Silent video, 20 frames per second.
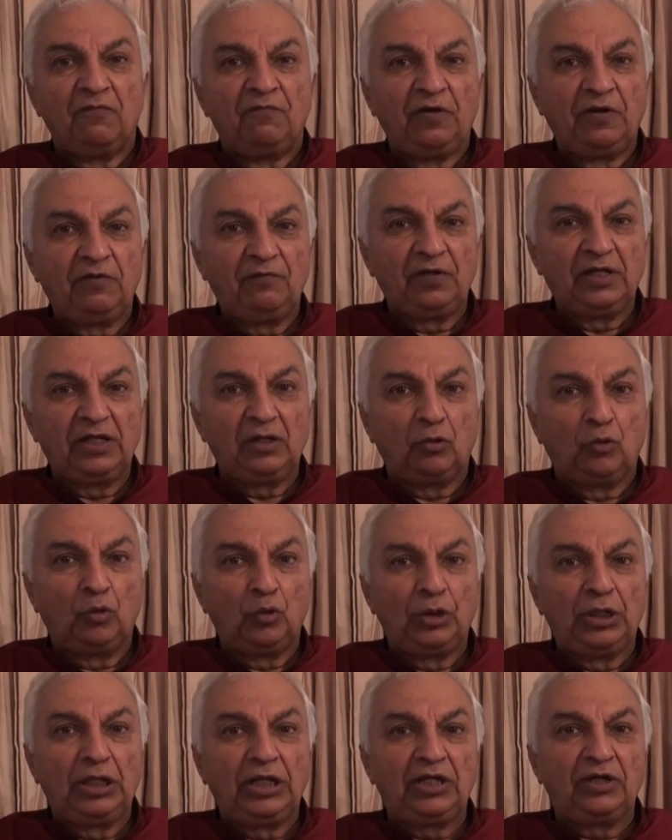We will
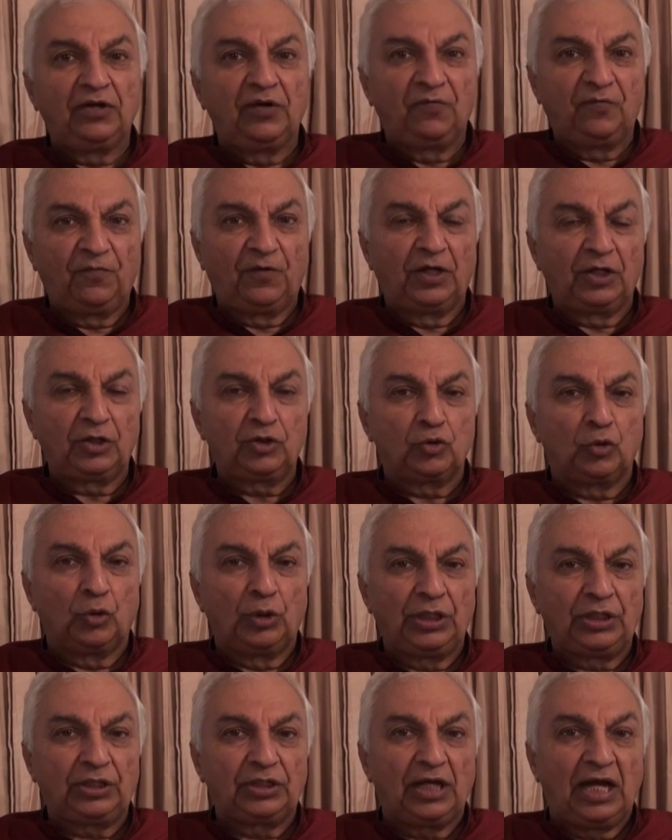only refer
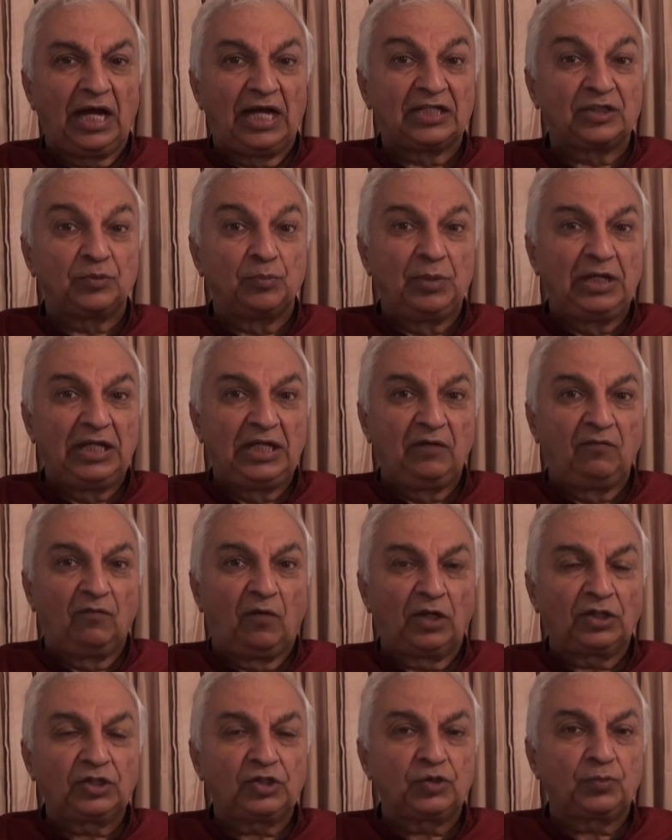to it as
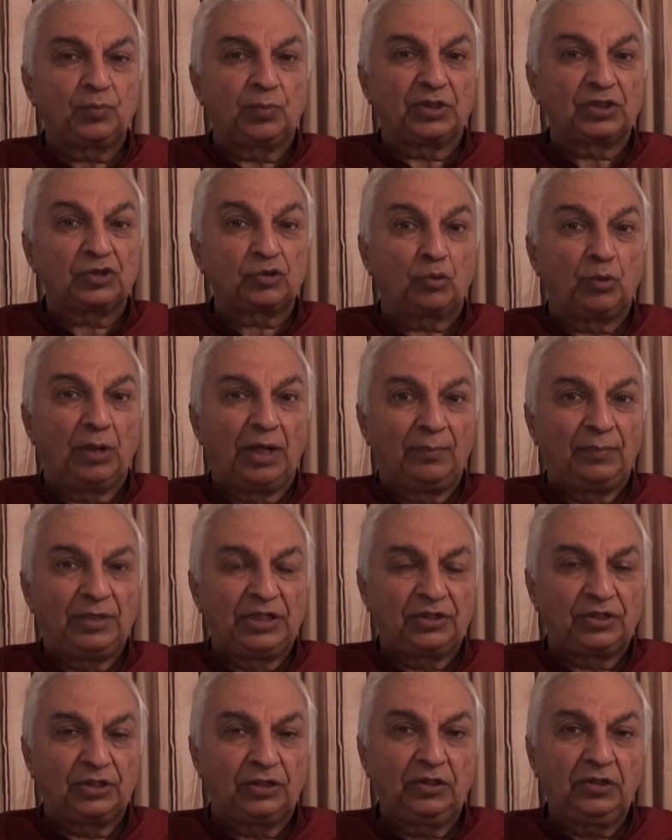milliwatts per square
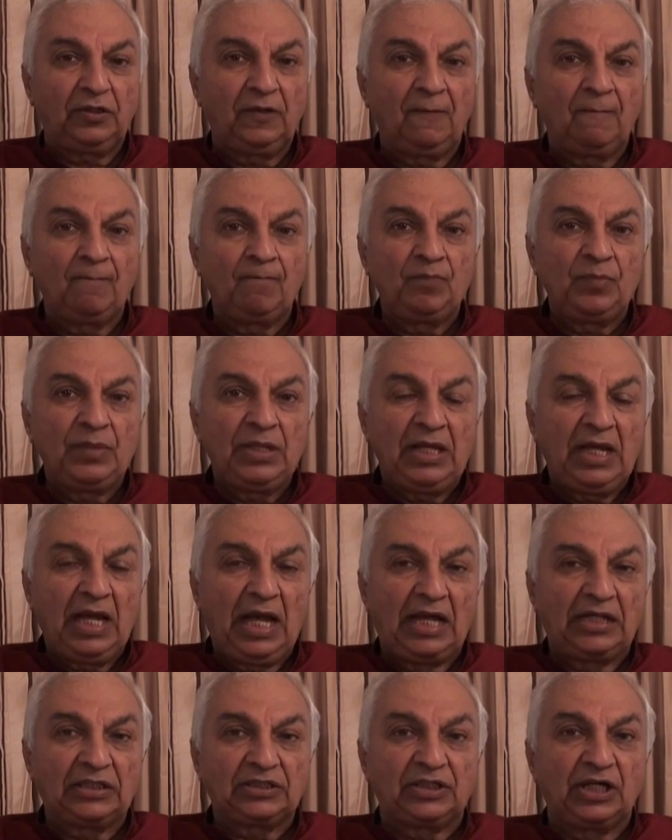meter,
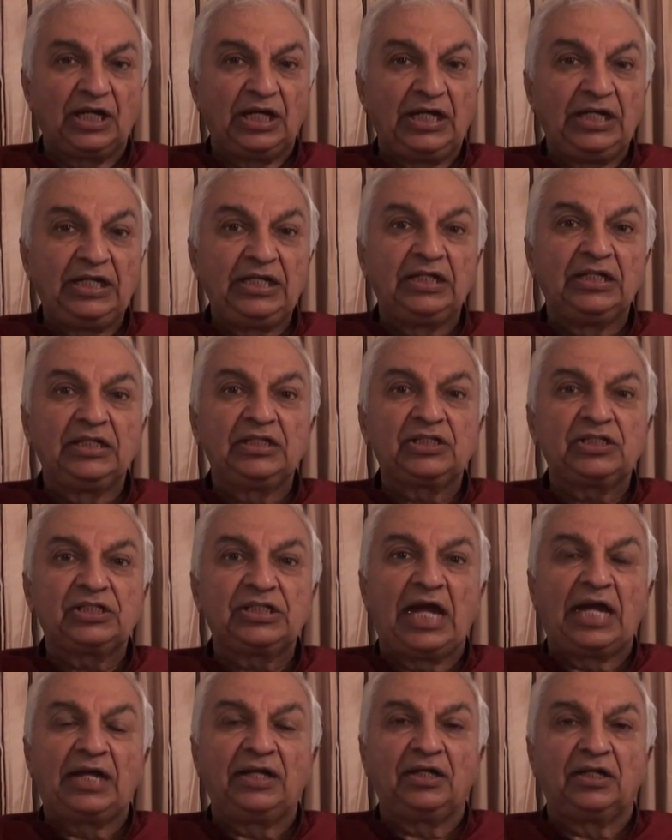as the Indian
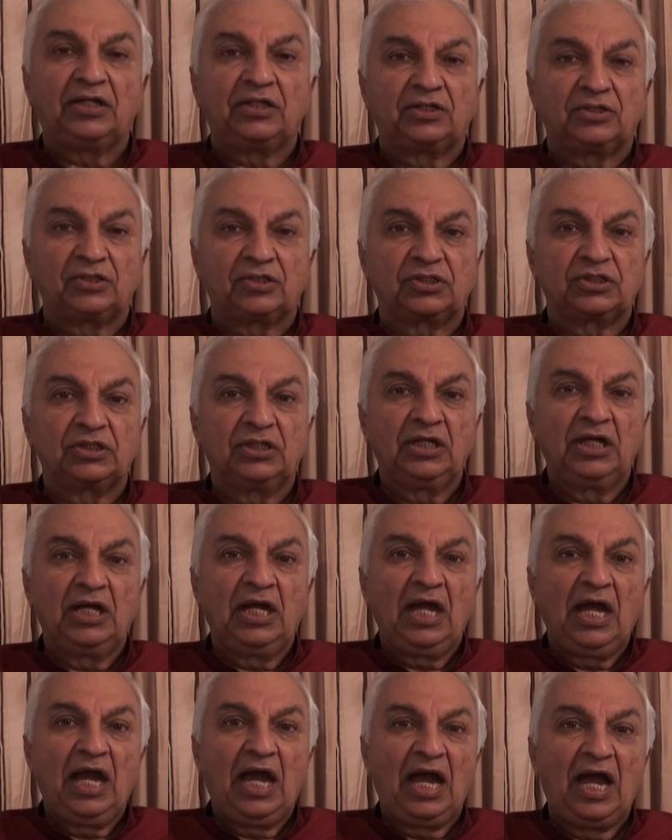standards
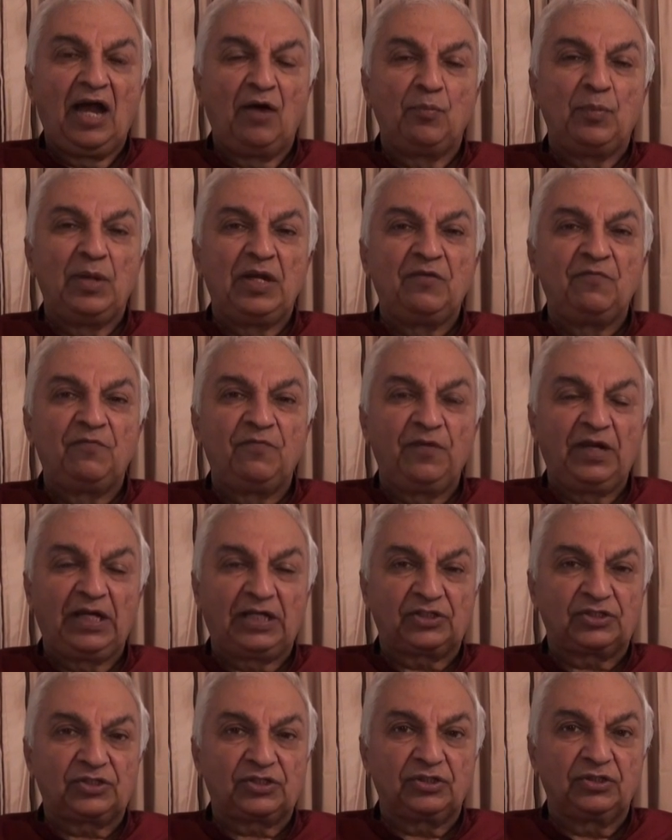have been
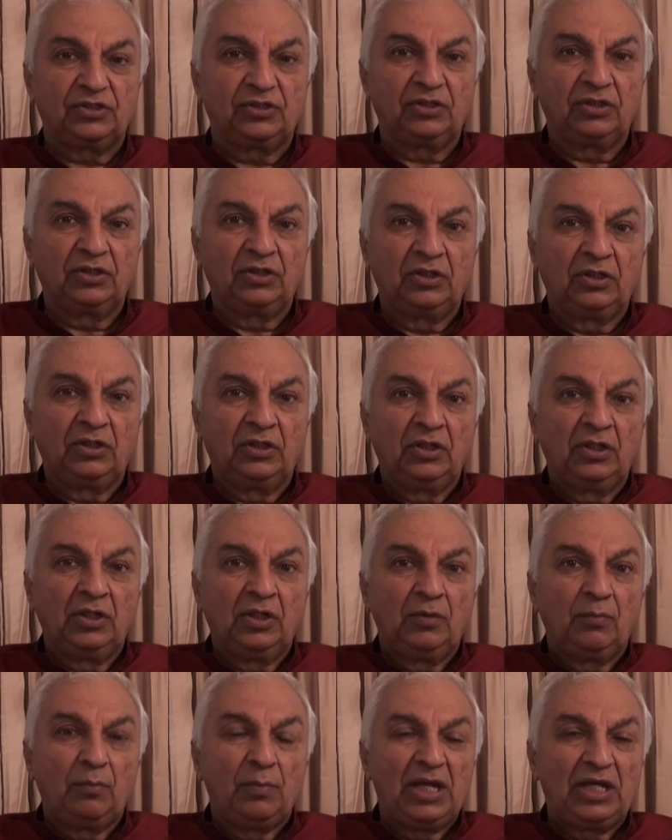fixed
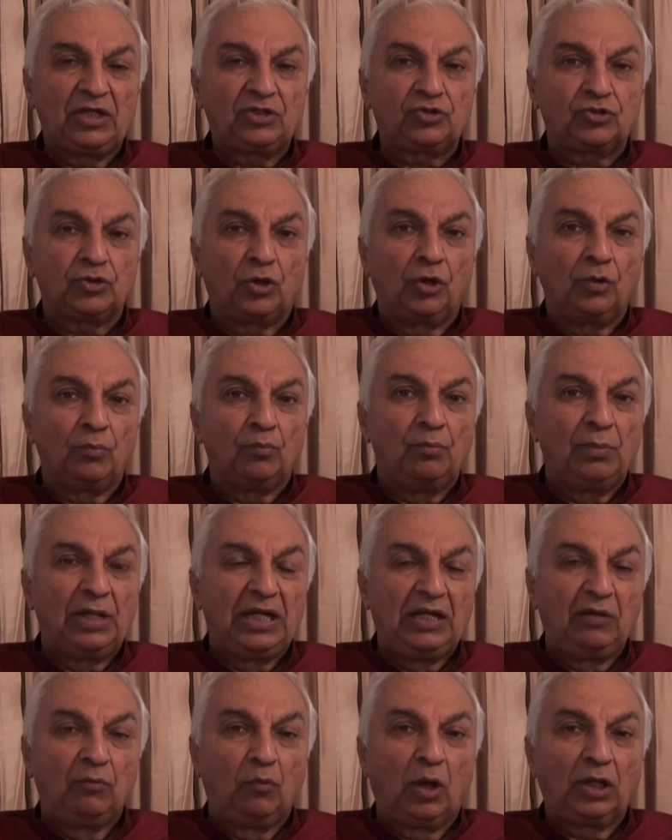based on
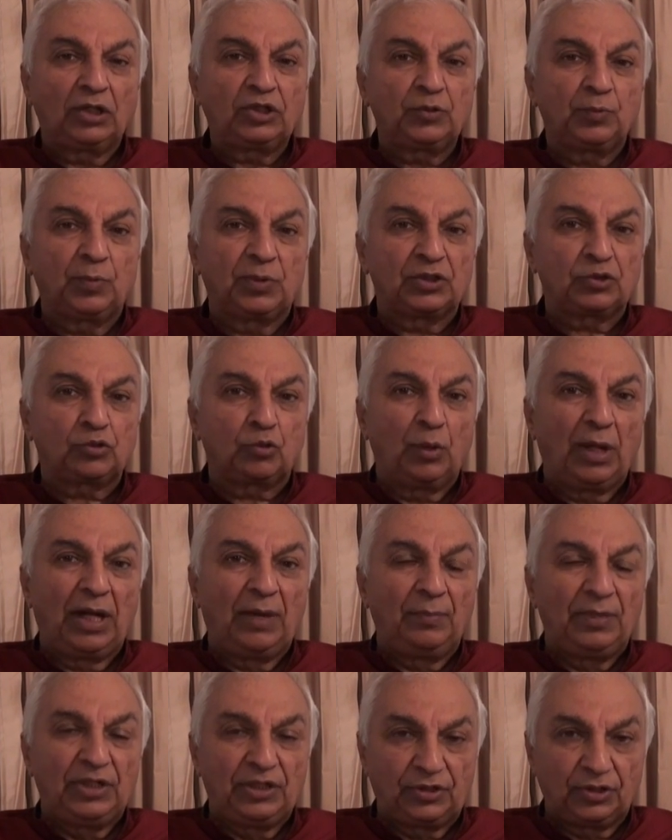milliwatts per
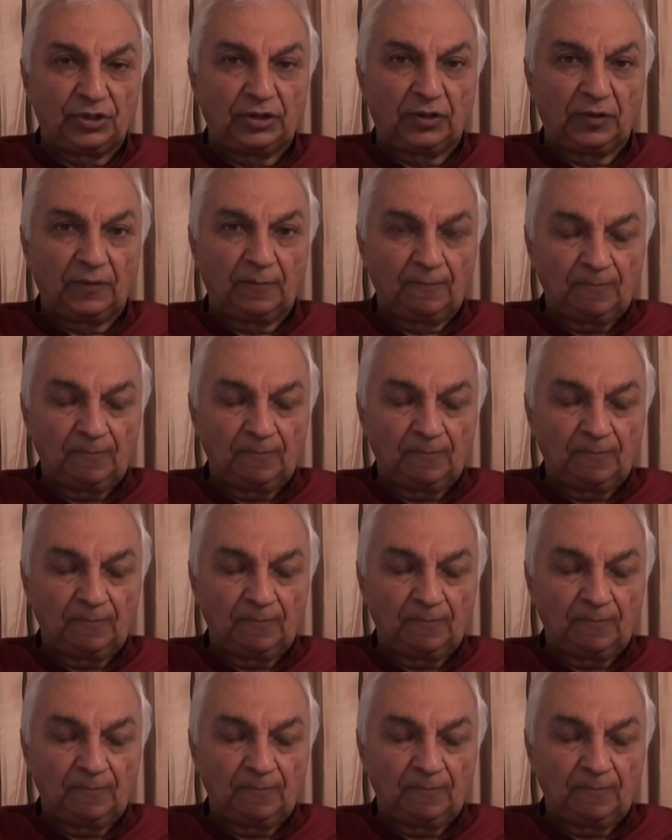square meter.